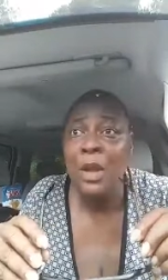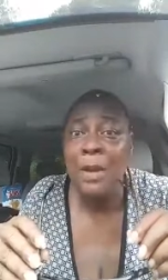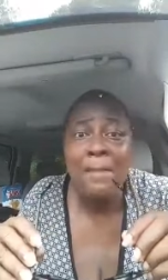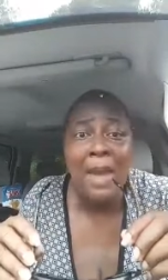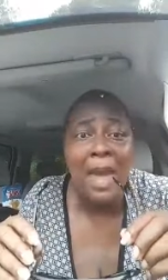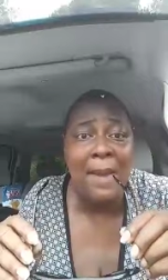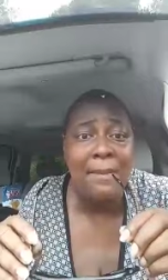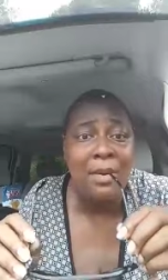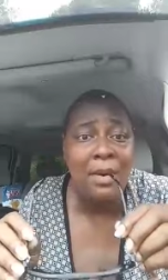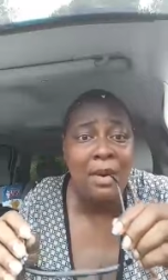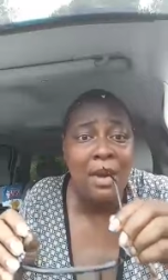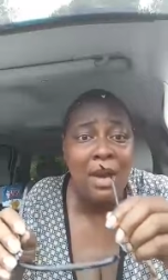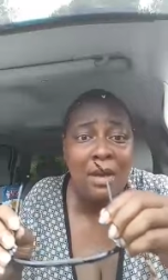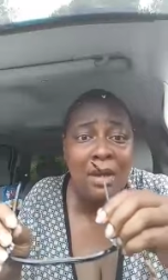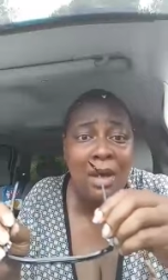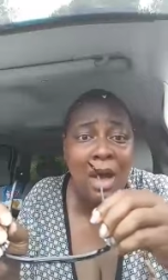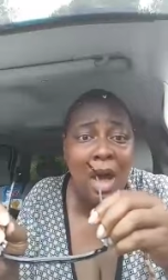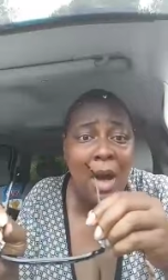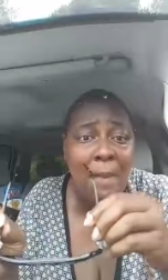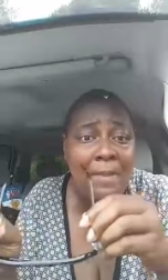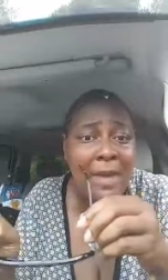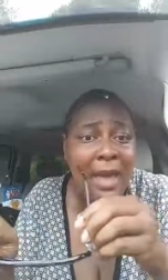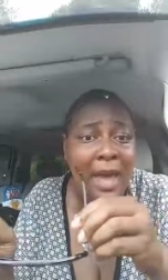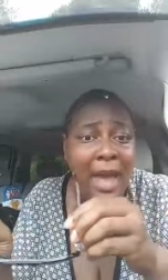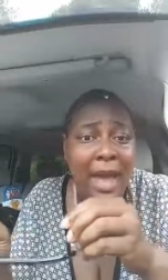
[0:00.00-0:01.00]
Baby, you could
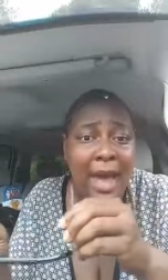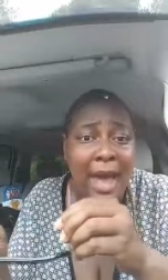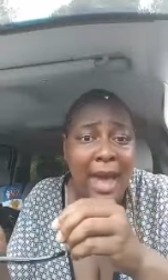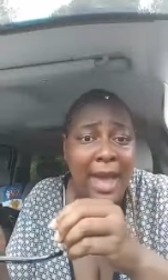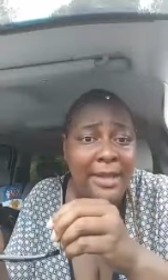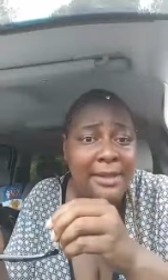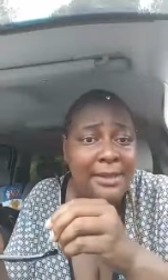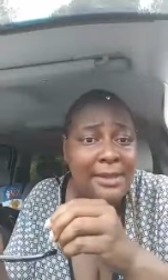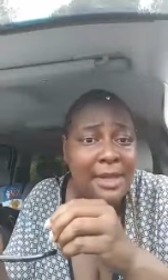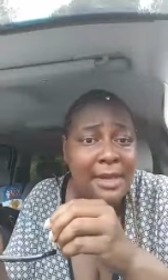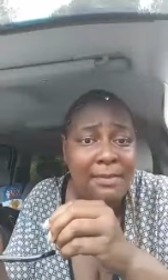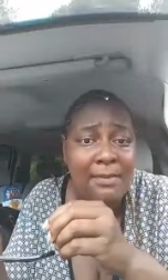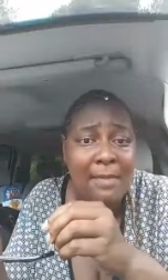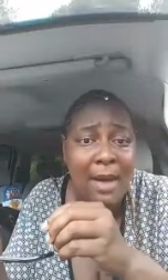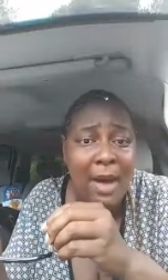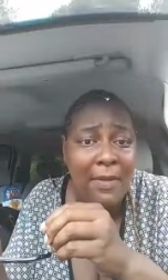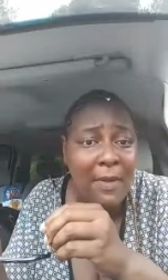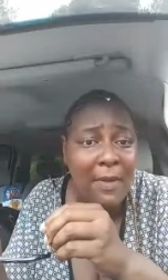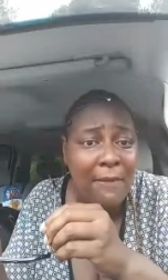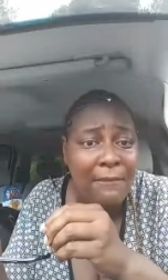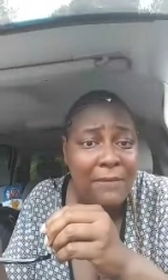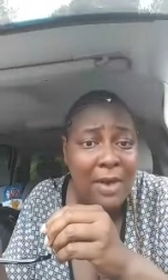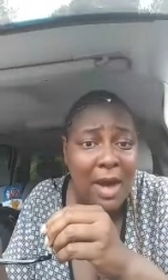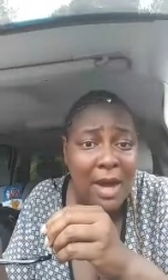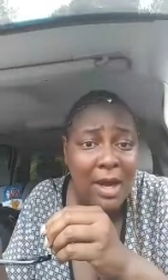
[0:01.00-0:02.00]
call me an ancient
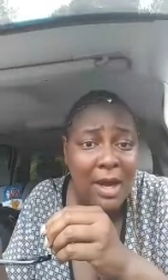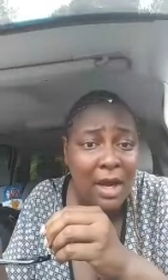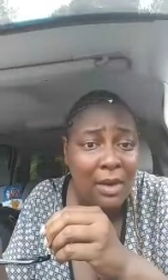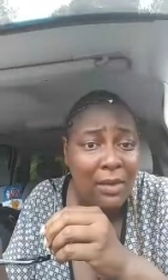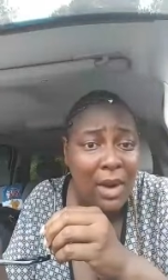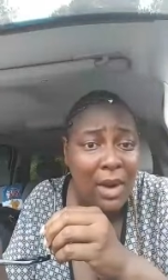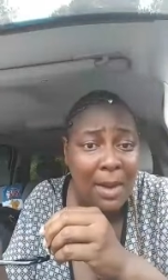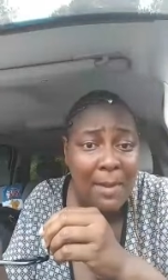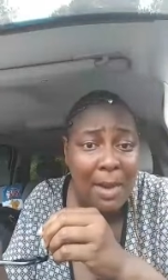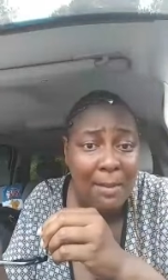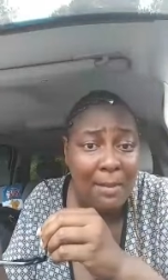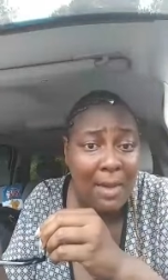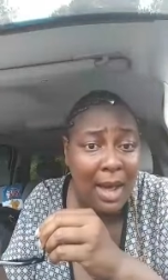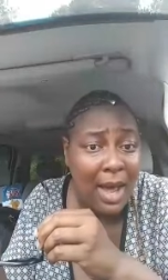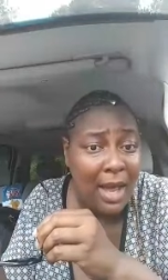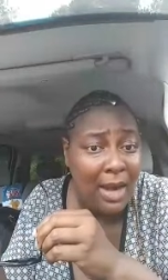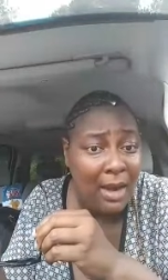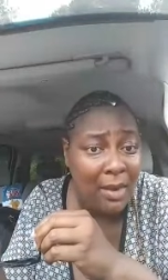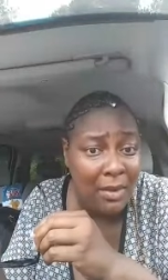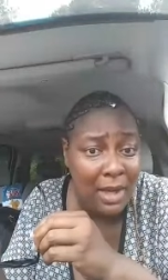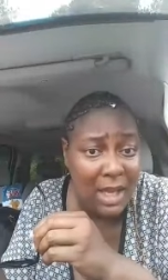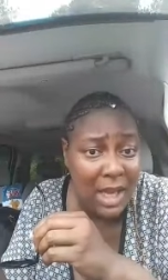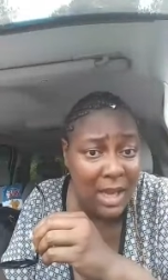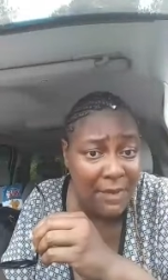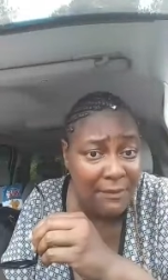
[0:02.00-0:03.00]
motherfucking grandmama. I
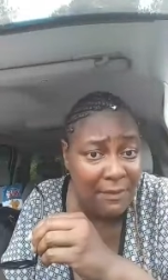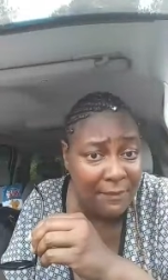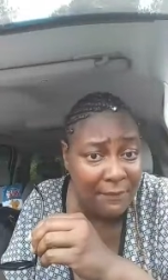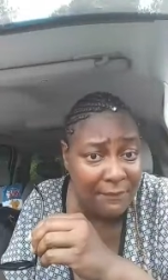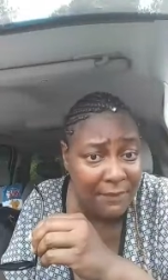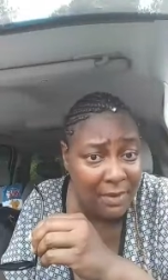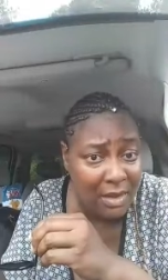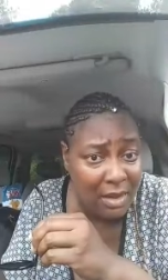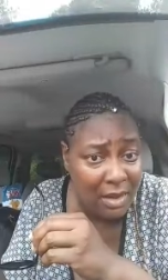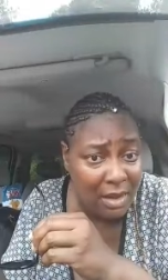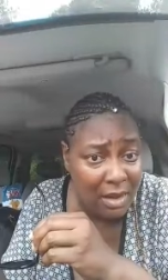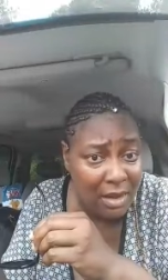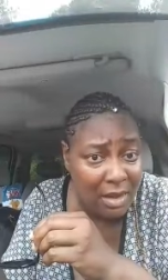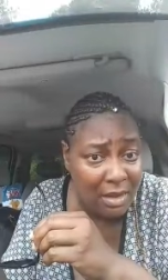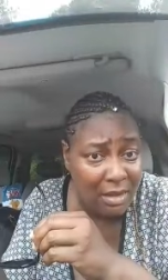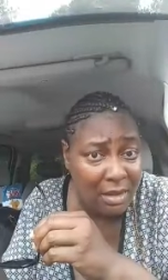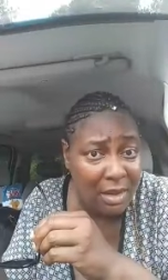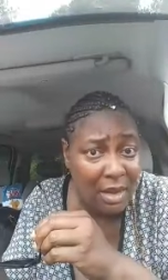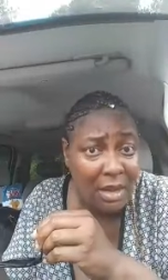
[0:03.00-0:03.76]
don't give a fuck.